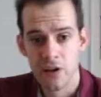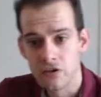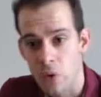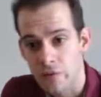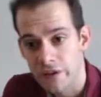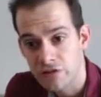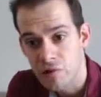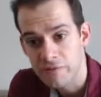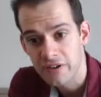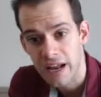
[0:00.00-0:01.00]
So, the
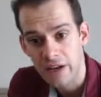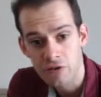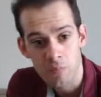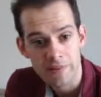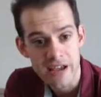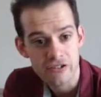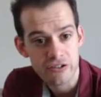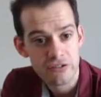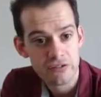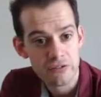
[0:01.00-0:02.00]
description and
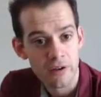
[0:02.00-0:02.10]
interpretation